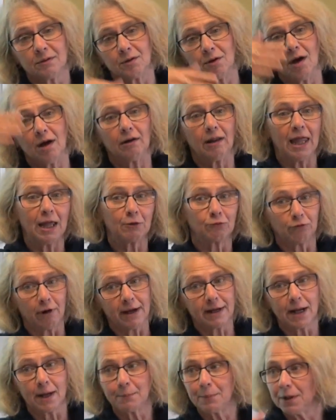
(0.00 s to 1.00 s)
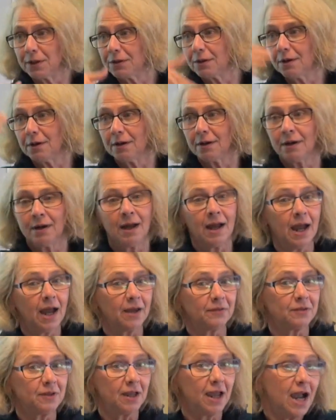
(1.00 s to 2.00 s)
not like right up at the
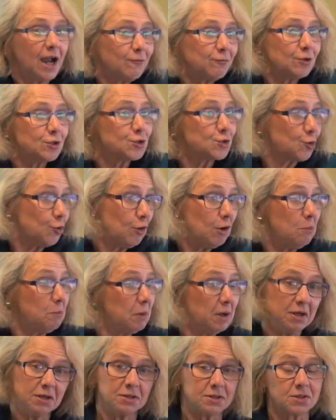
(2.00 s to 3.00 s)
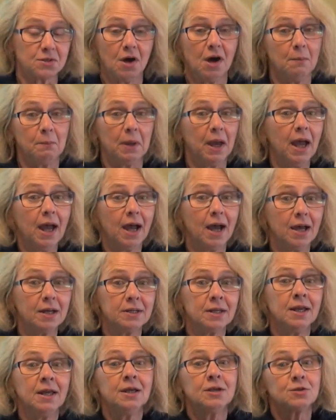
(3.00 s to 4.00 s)
at the average score, but it's not bad.